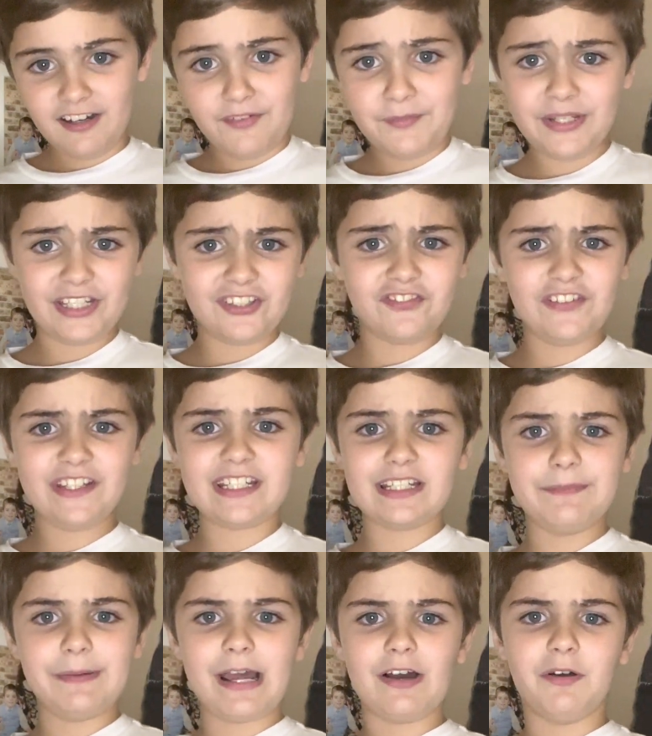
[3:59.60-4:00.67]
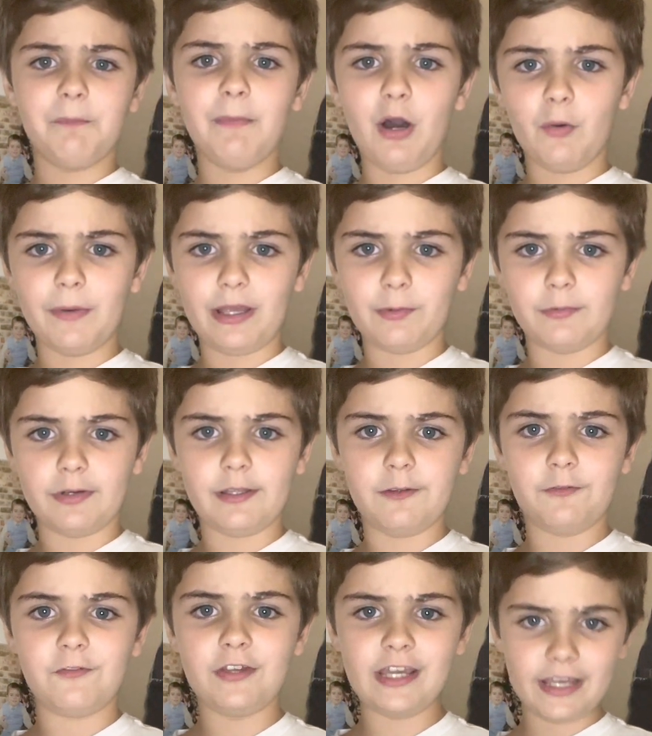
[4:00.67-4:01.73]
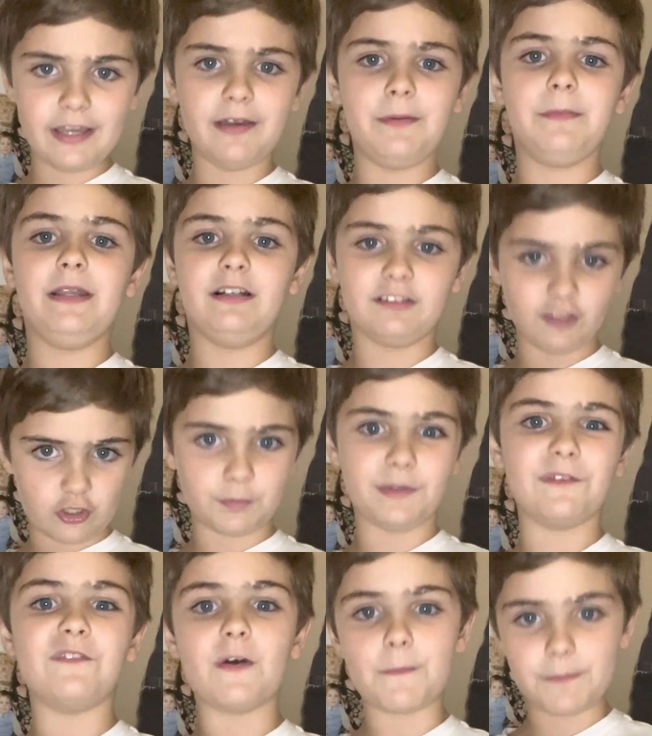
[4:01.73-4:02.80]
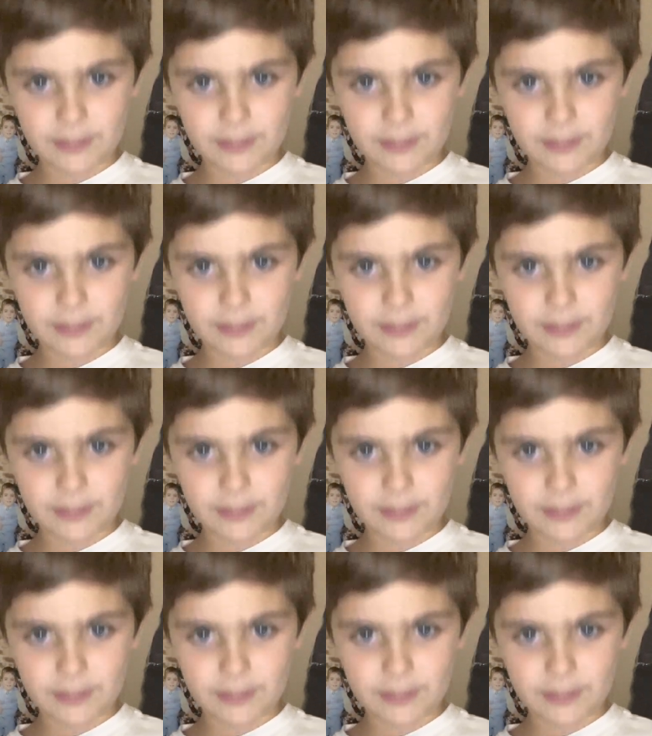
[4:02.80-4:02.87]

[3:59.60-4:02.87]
He's thinking about a moment with him and Elizabeth at the